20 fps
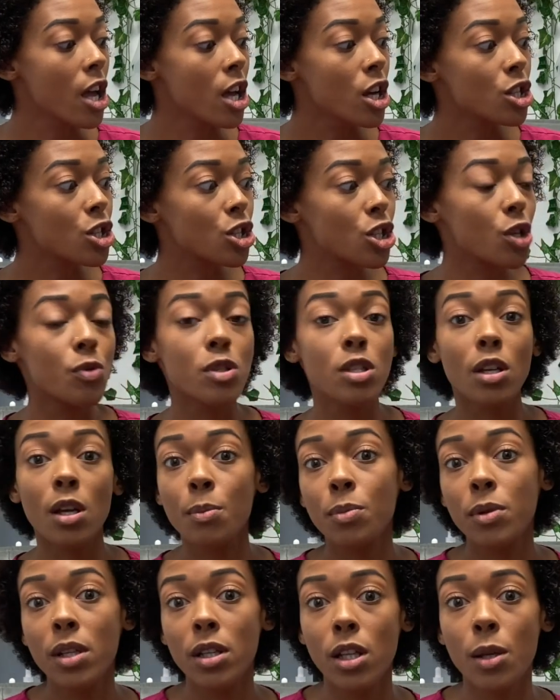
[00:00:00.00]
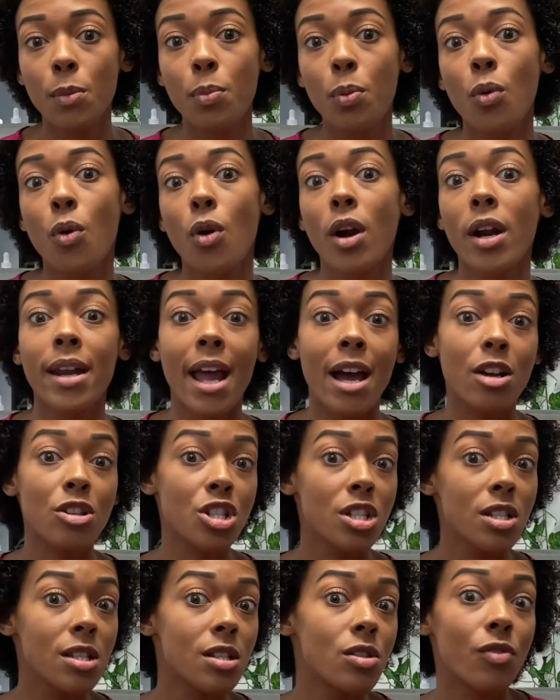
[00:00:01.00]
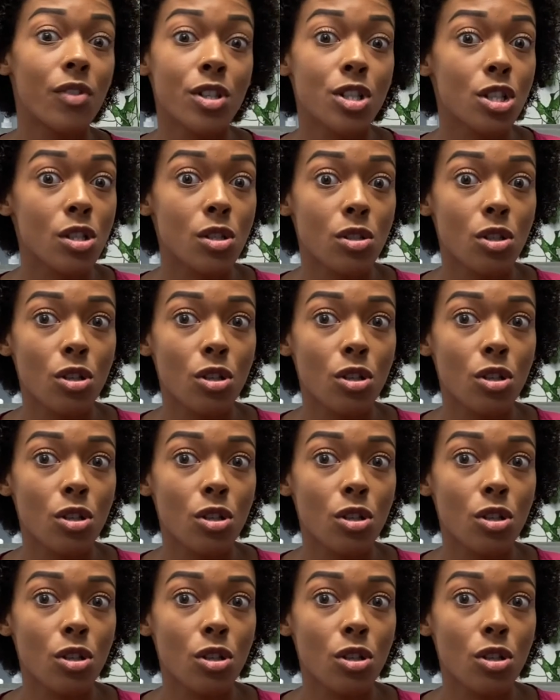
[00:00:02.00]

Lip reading: she was completely poor, and now she's the richest,